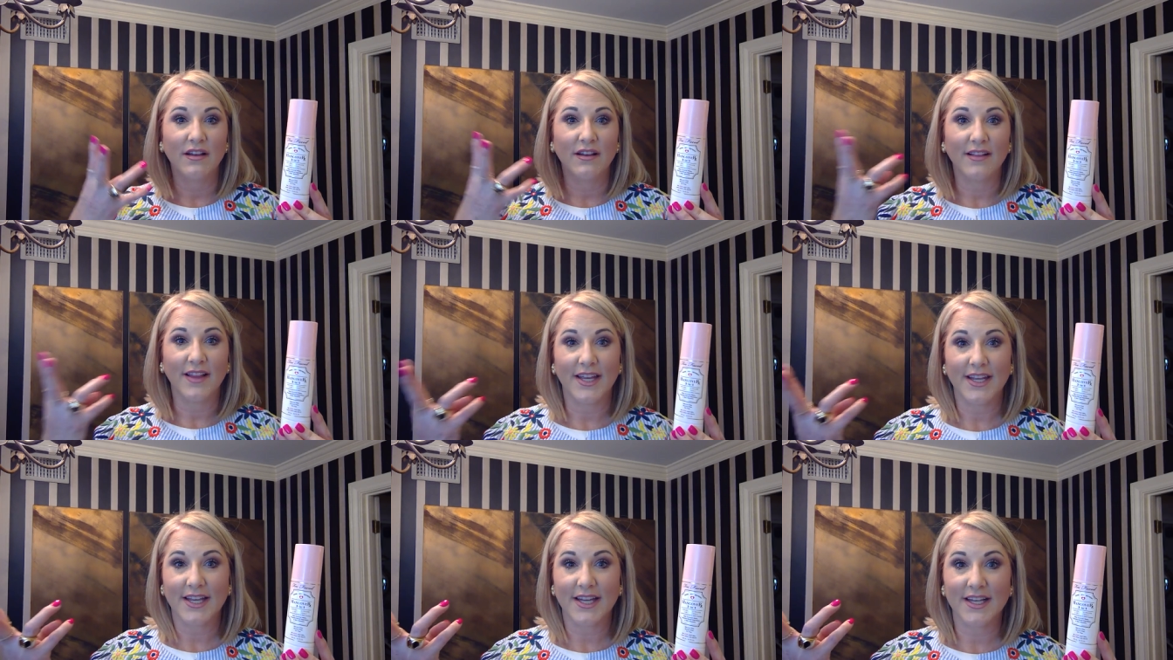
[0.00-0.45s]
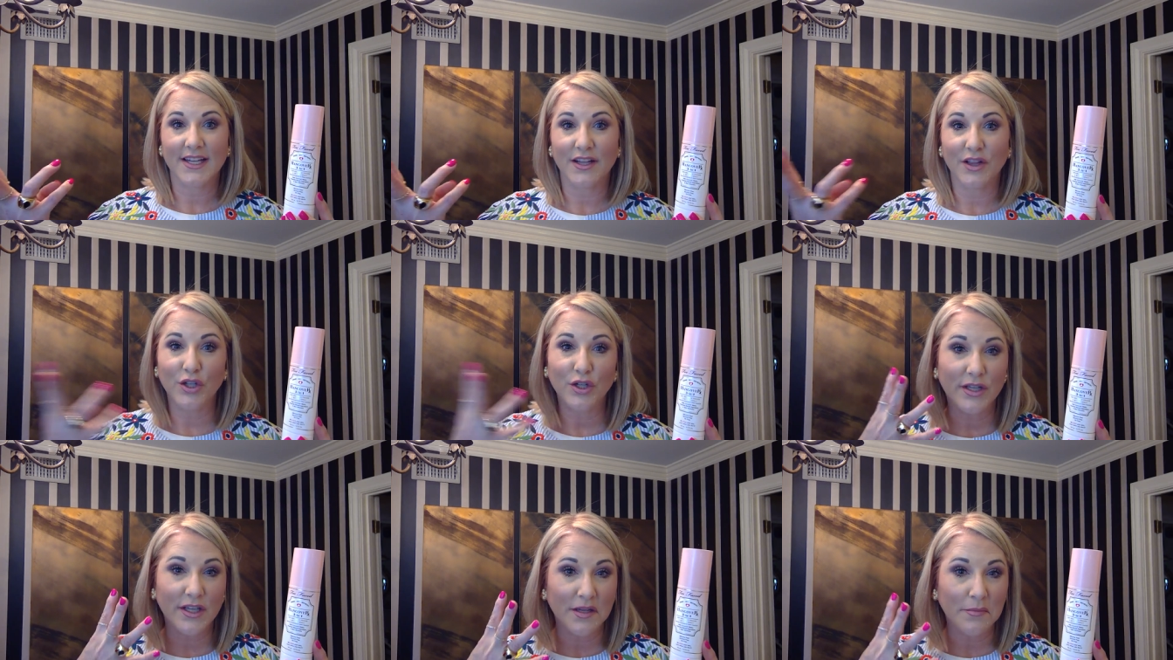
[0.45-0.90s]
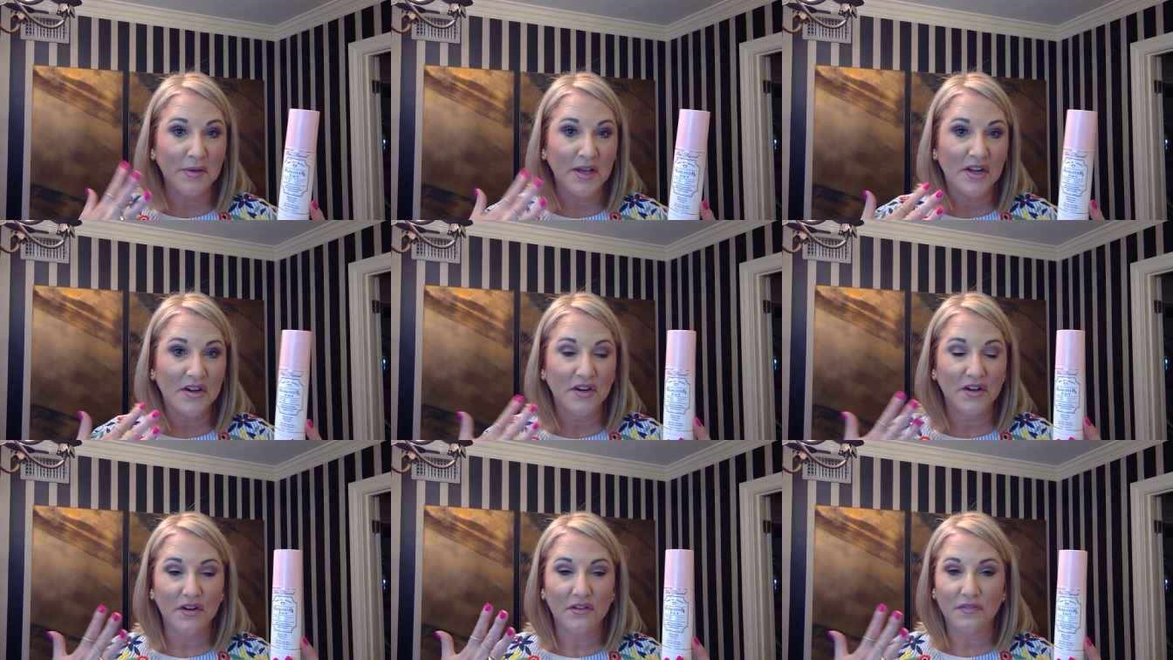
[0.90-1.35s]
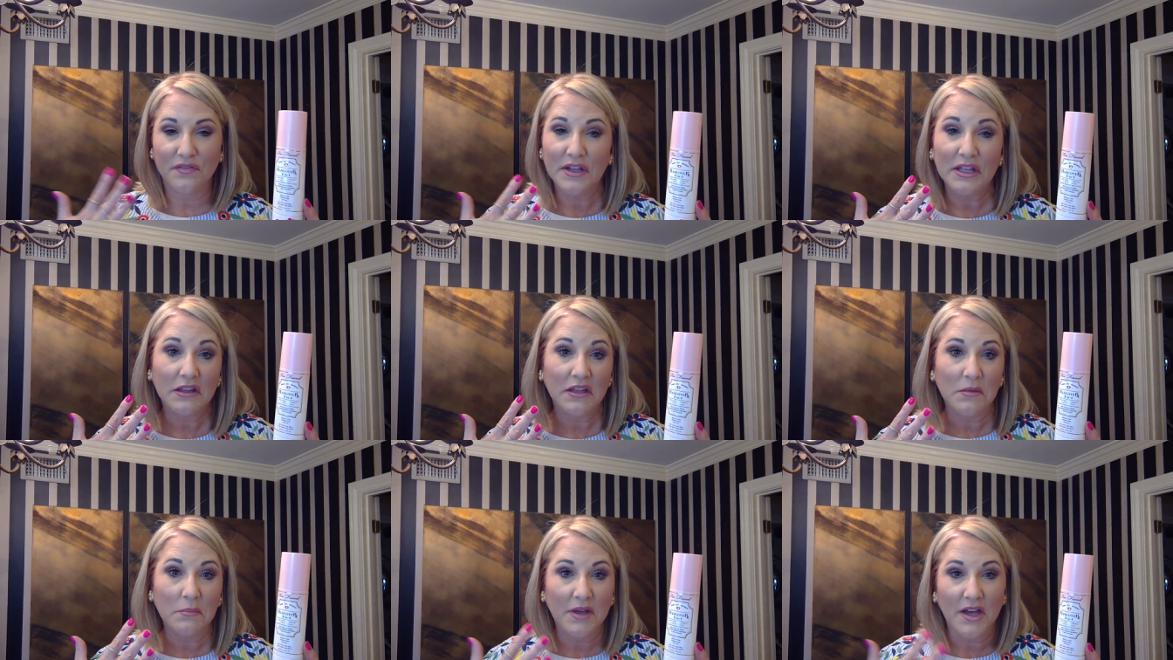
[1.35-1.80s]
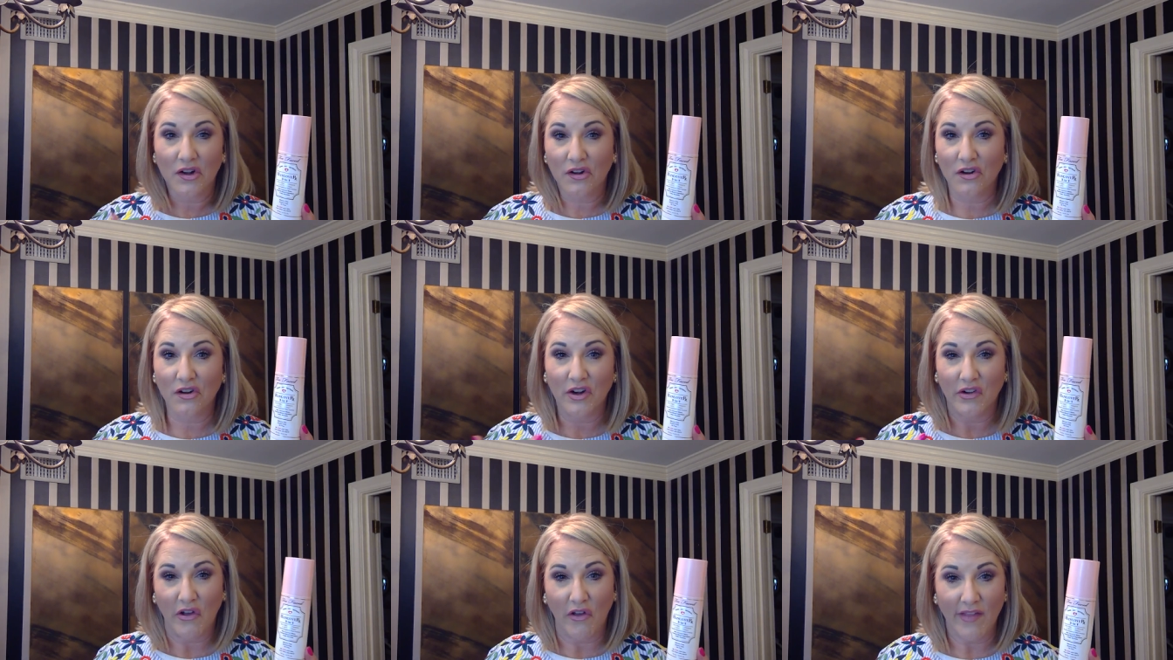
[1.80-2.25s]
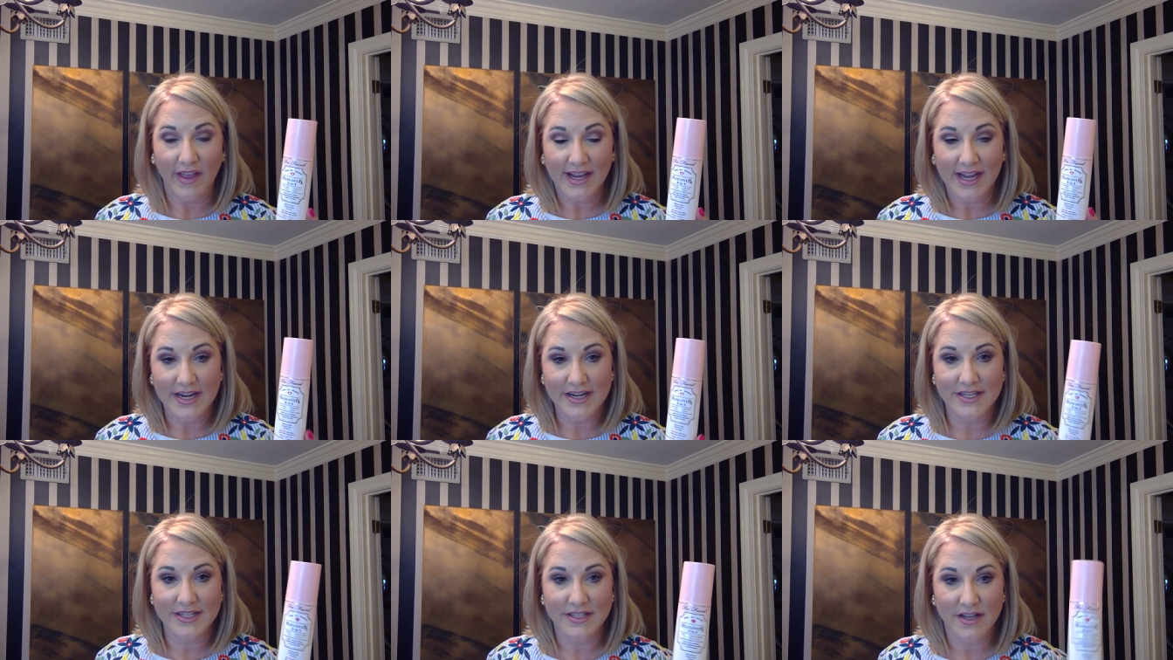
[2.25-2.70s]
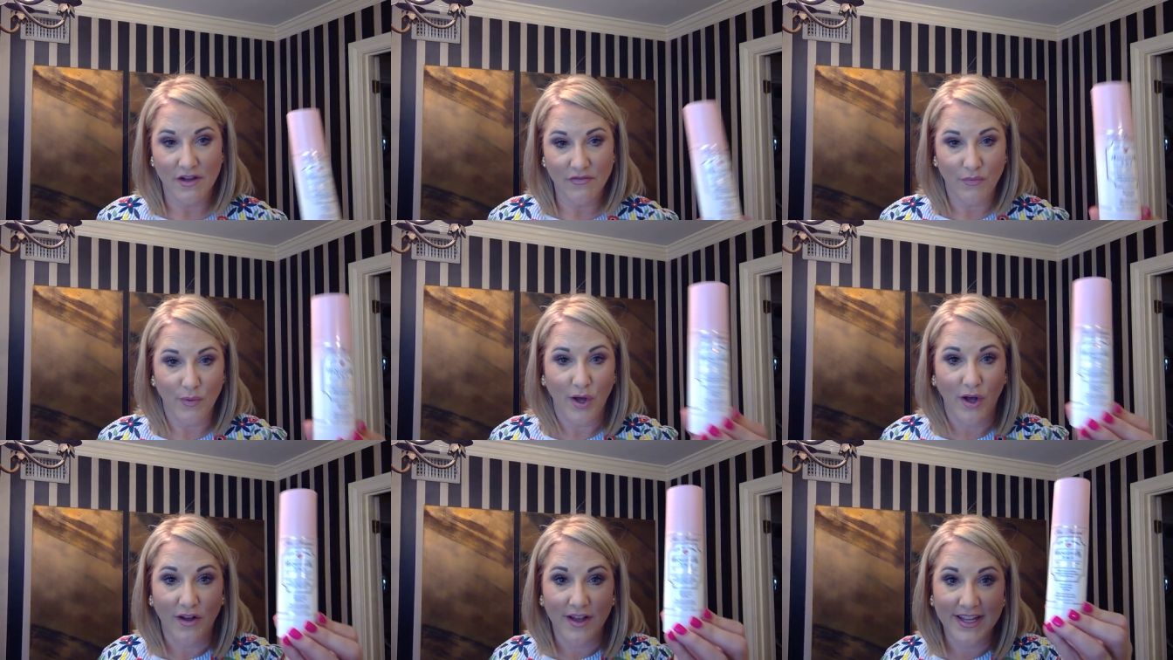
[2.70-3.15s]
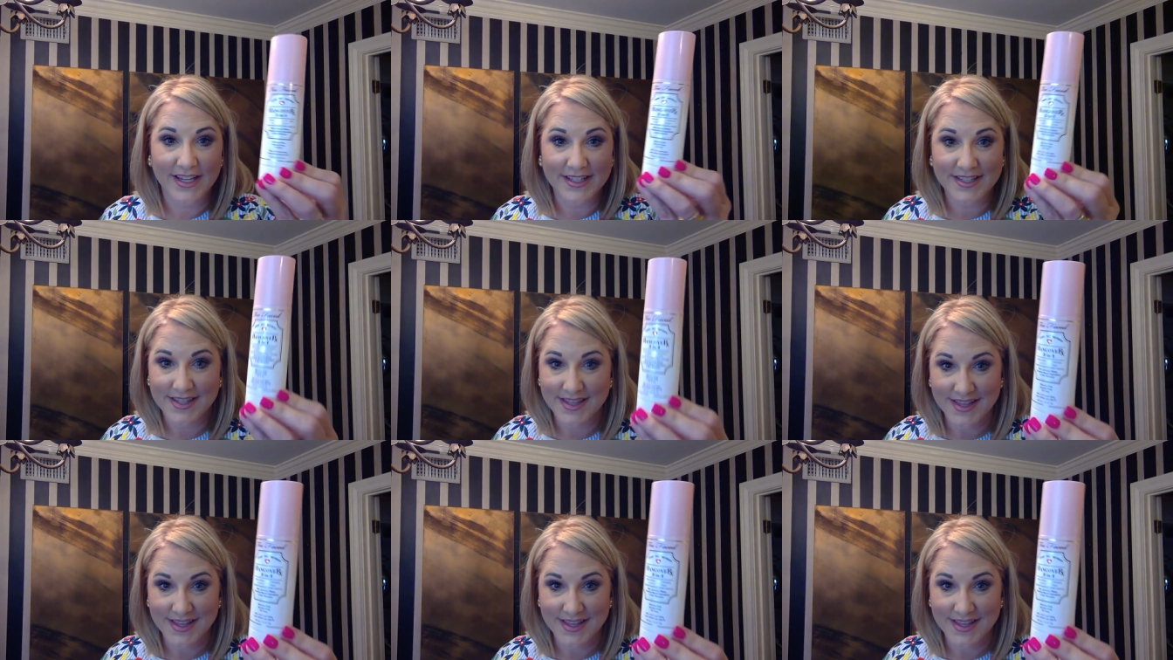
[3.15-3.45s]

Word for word: like, looking better, feeling better, and all that kind of stuff. Well, it's